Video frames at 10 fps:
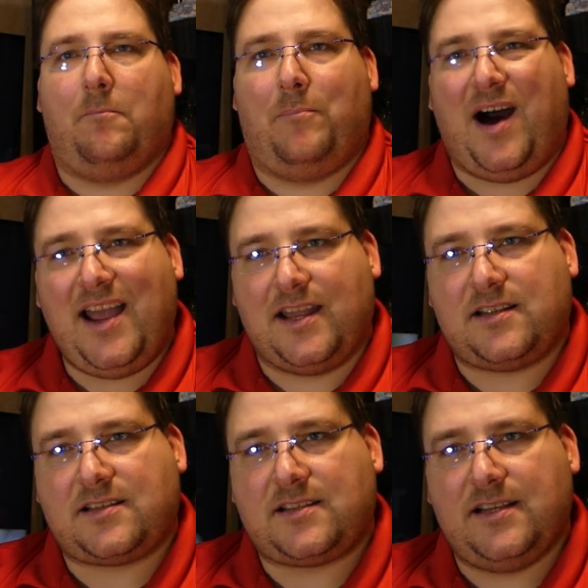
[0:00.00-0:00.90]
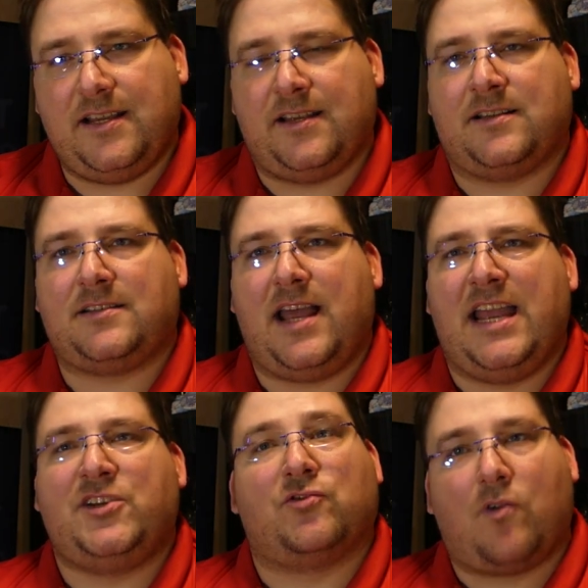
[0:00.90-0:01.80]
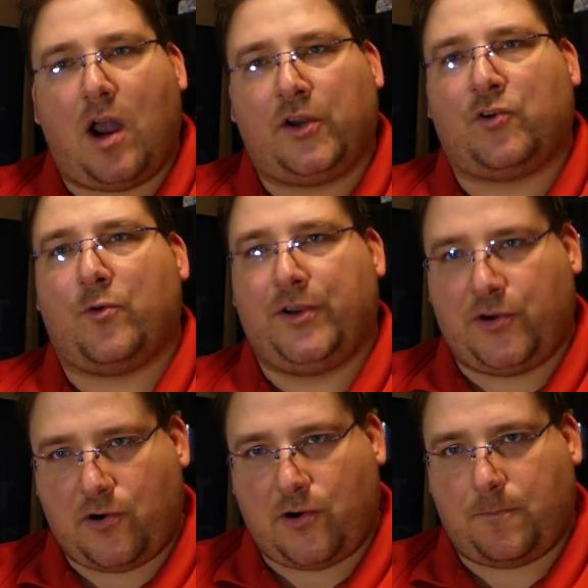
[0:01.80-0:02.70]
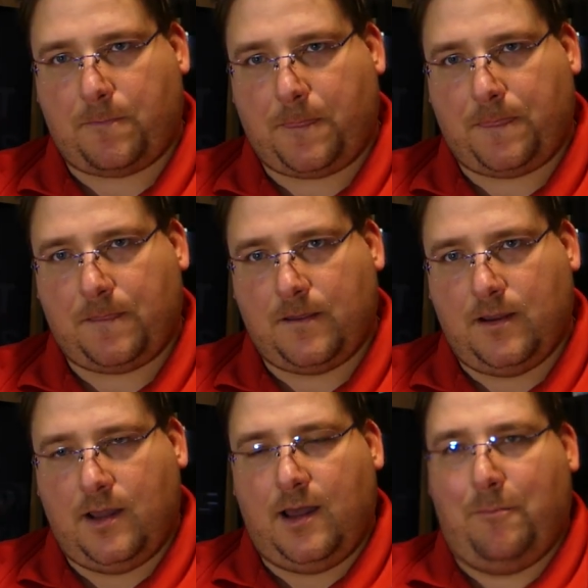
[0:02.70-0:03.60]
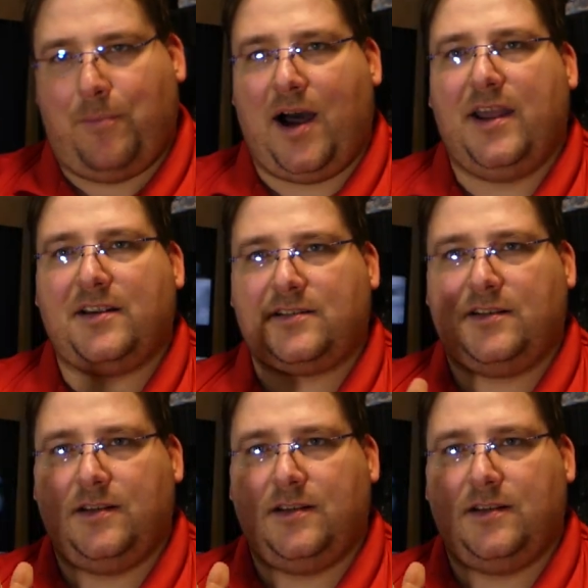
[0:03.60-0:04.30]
Bias is a derogatory term. Bias,